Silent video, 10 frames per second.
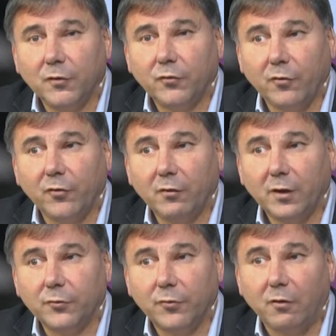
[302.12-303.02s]
social
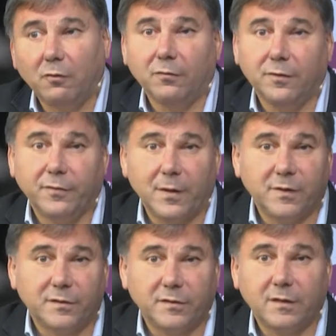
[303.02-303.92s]
control, the
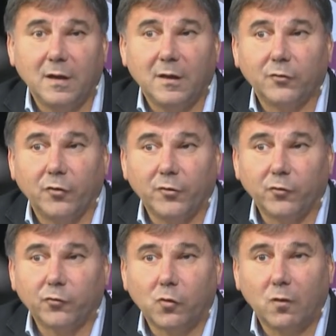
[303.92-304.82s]
famous social
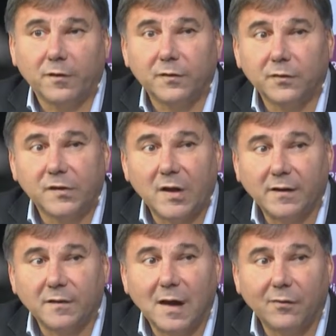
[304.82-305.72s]
scores of the
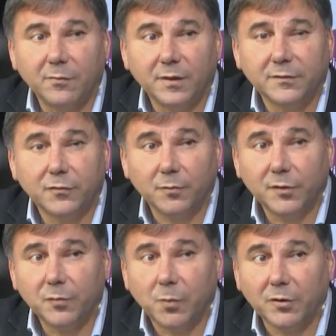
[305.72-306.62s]
Chinese government from
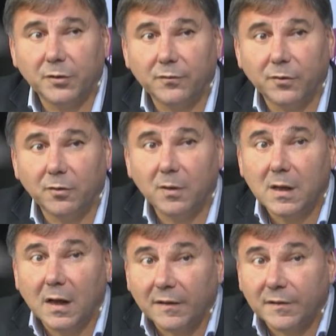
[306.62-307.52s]
this point of view,
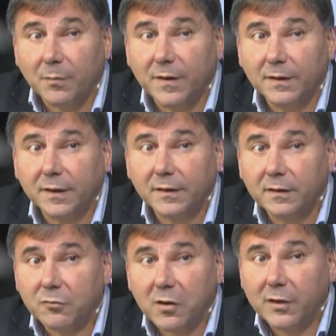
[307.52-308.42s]
as something that
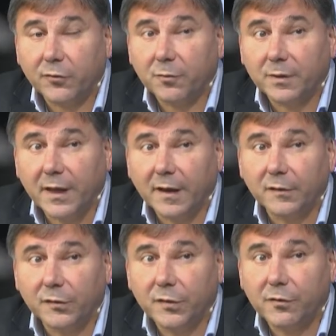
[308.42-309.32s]
really should be taken
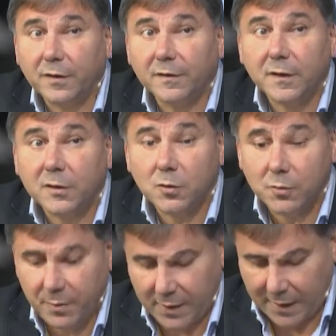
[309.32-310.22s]
serious and could
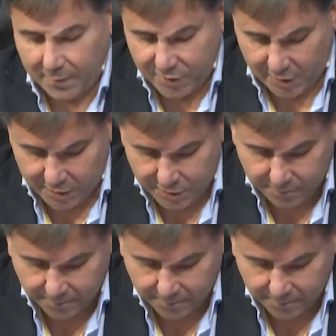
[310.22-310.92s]
be a game change.